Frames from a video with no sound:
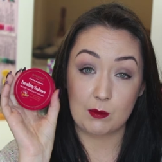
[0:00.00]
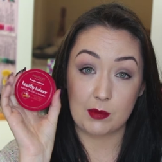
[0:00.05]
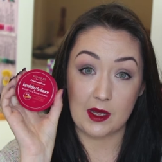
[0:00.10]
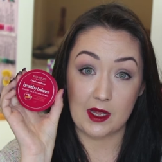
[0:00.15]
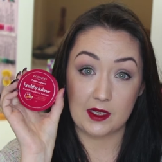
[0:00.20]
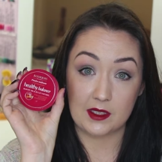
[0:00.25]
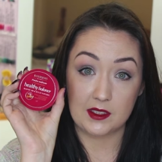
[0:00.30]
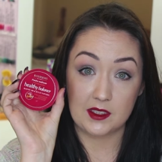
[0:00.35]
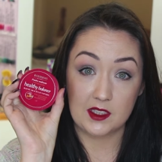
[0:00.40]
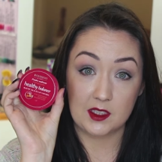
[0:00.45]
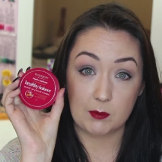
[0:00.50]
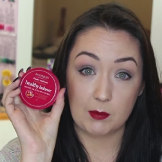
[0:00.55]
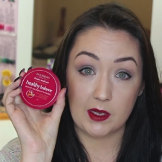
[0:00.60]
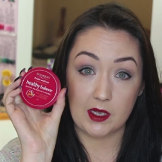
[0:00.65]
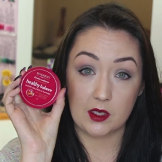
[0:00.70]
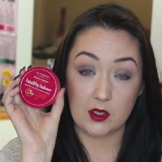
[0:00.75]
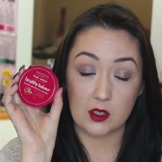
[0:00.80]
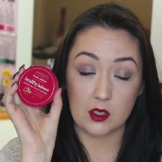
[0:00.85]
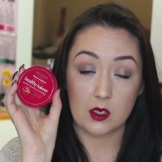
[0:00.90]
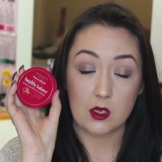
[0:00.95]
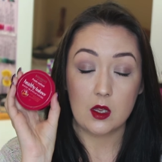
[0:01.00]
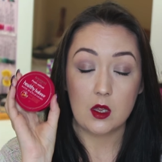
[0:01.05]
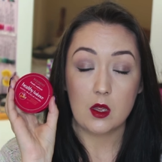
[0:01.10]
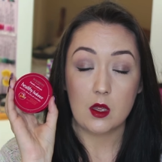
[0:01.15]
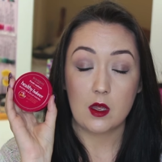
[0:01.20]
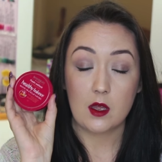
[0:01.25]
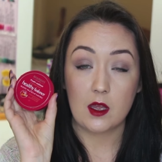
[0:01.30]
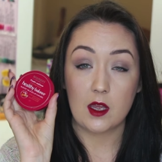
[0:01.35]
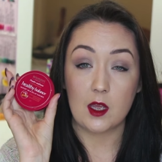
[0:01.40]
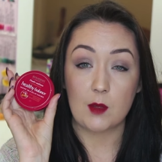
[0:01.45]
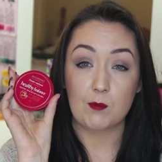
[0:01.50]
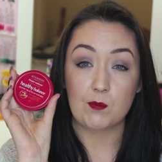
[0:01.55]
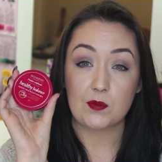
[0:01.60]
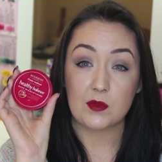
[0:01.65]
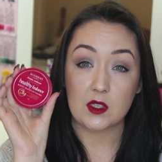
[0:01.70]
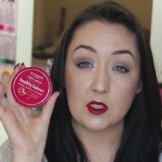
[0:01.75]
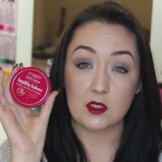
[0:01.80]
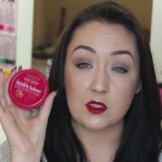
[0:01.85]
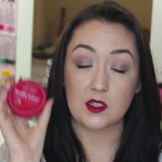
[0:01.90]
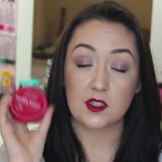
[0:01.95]
Balance Powder, and um,
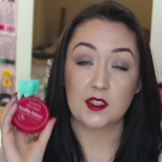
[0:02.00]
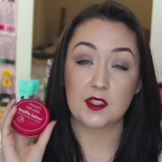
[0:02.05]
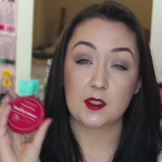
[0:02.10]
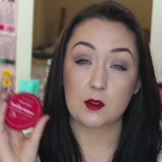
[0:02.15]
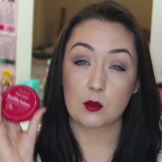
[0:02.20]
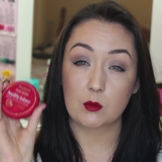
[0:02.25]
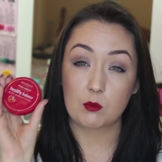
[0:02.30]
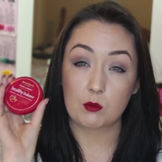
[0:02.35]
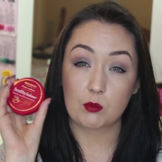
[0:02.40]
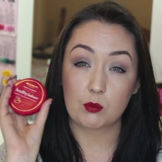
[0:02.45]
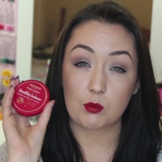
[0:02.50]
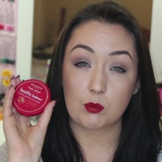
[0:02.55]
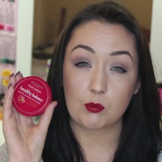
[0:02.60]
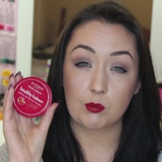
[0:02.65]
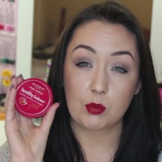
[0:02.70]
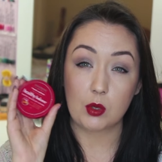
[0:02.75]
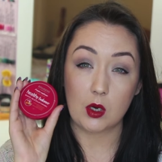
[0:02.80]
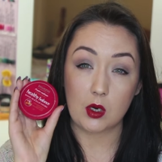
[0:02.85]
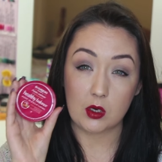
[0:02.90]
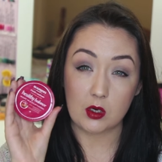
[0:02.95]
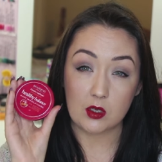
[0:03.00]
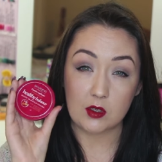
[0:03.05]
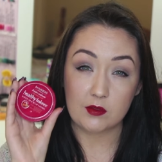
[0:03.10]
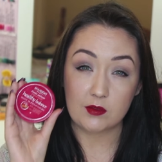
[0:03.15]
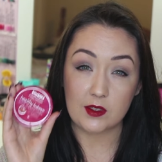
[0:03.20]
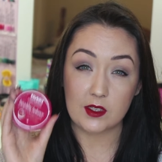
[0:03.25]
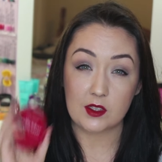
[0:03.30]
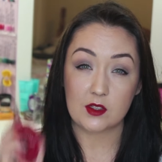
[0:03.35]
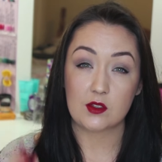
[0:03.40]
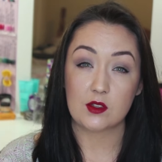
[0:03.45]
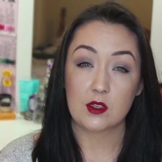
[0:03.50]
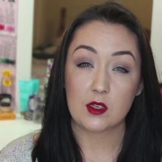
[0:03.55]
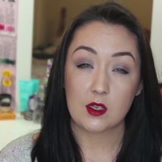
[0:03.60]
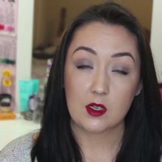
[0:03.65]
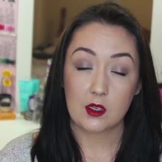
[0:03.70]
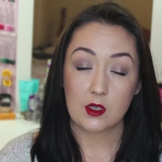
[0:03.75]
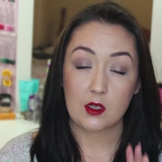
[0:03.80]
it's perfect,